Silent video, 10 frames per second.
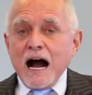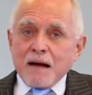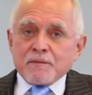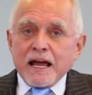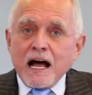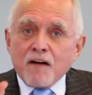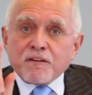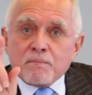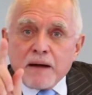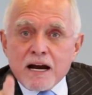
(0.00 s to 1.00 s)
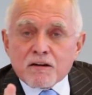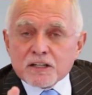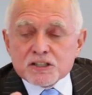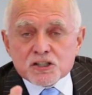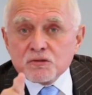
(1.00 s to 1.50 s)
I'm the alpha
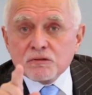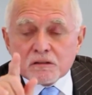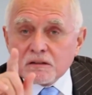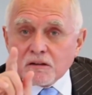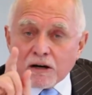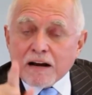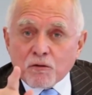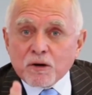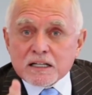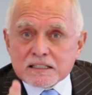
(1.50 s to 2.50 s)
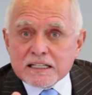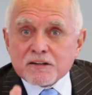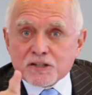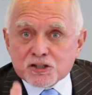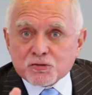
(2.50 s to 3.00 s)
male that you don't ever want to
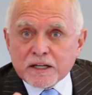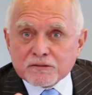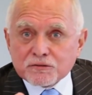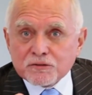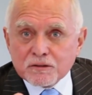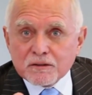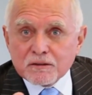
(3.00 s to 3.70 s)
see on the street.